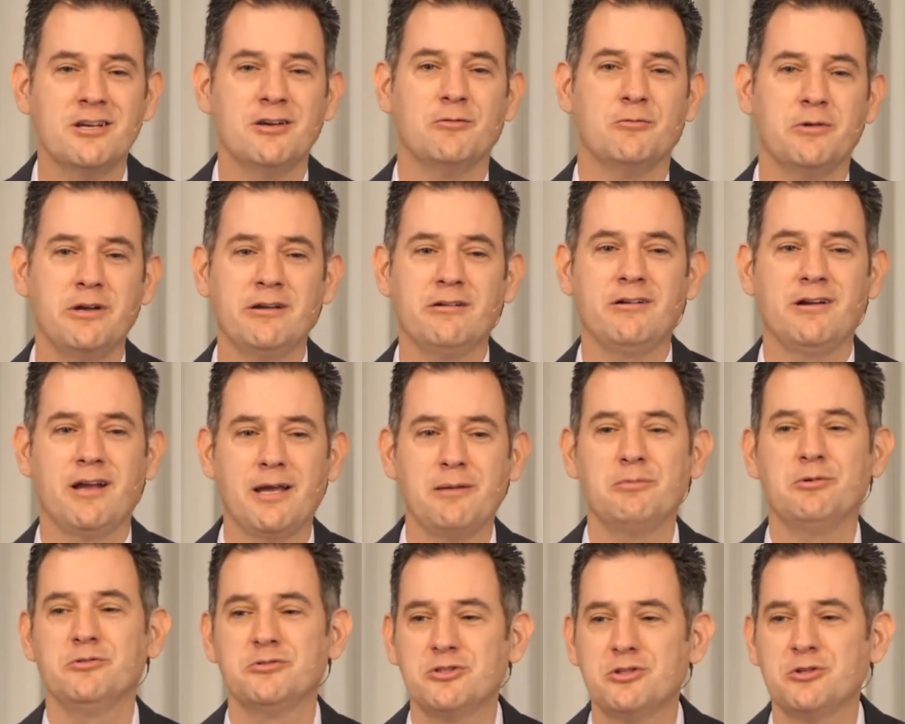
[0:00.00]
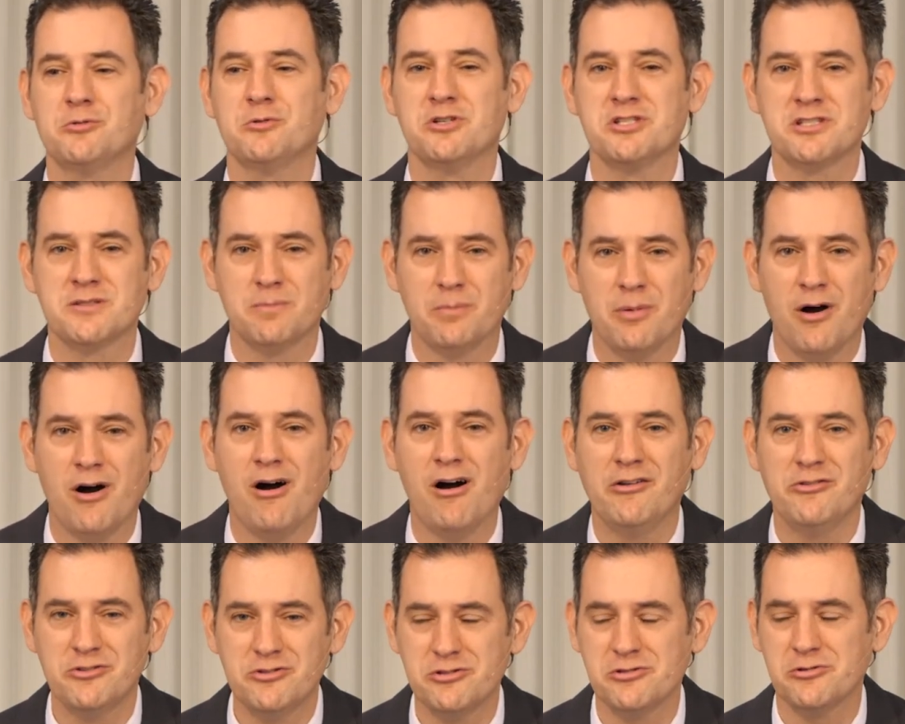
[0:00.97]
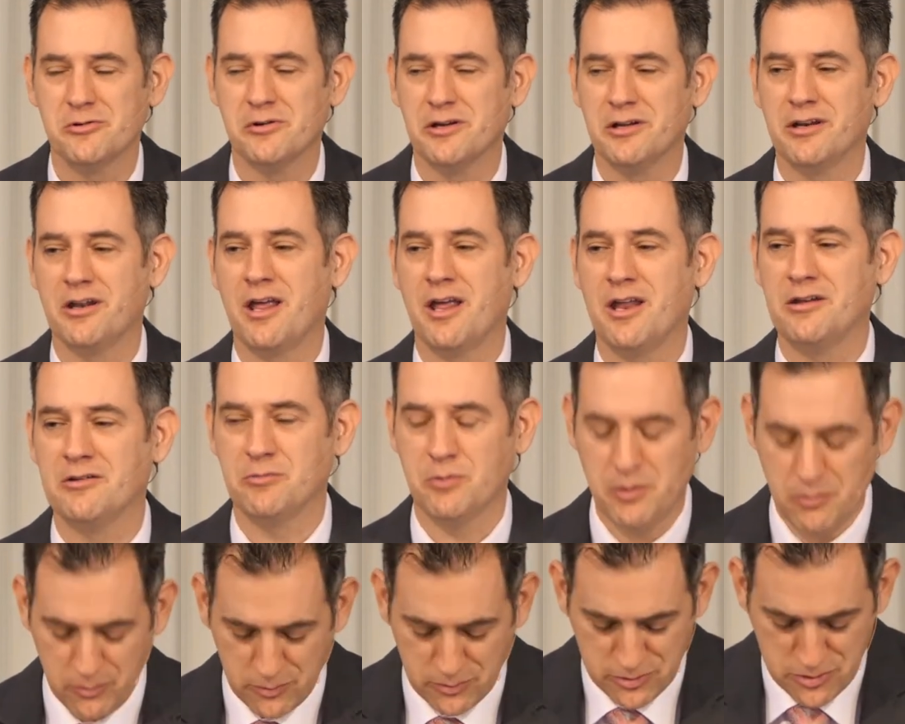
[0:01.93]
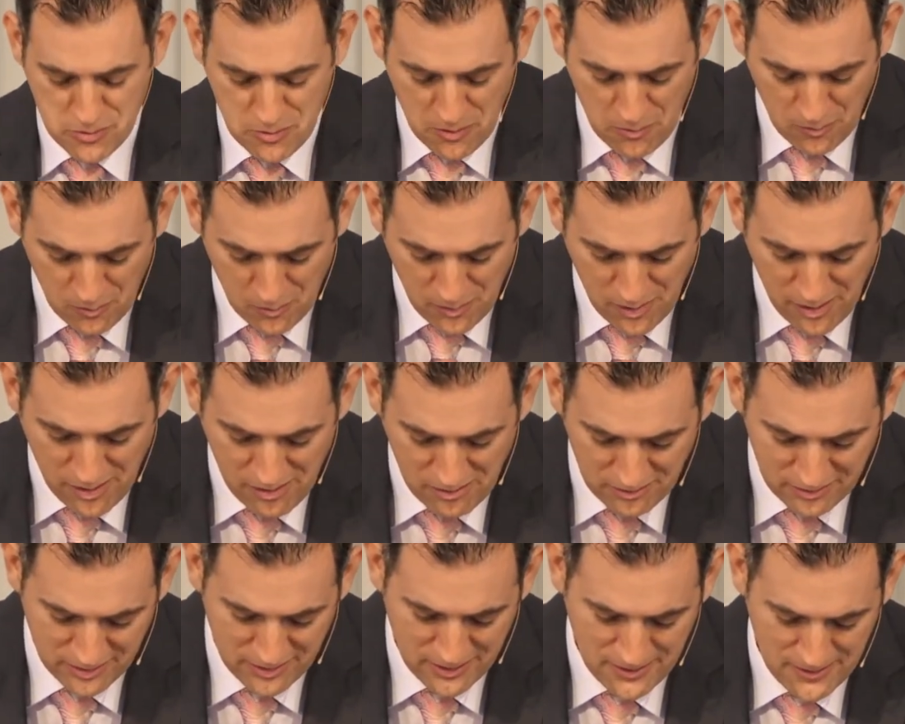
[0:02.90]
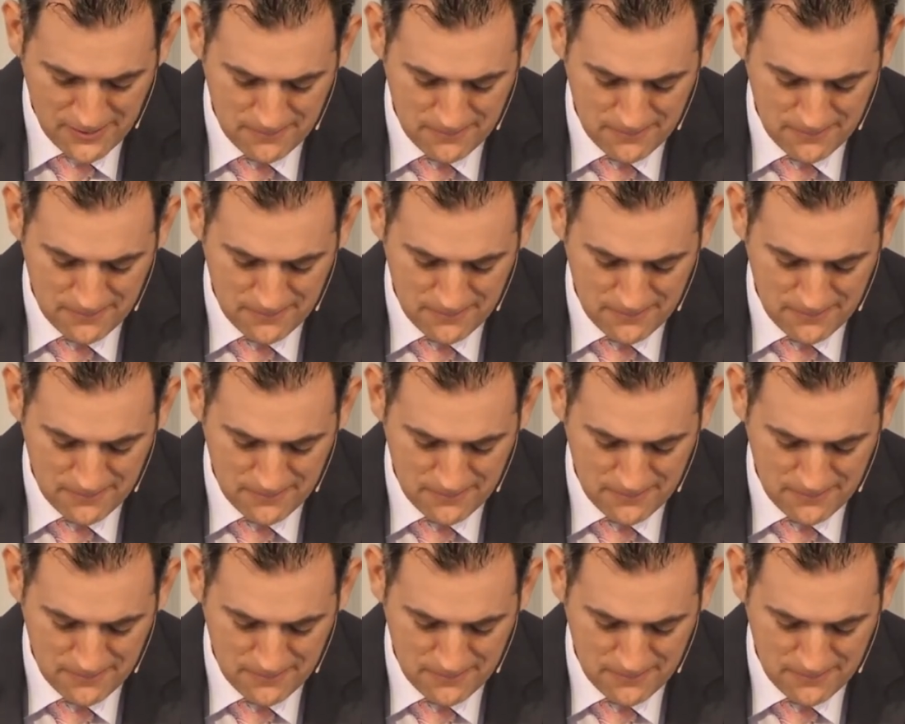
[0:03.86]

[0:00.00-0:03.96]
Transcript: we are able to respond to it and we will do it well.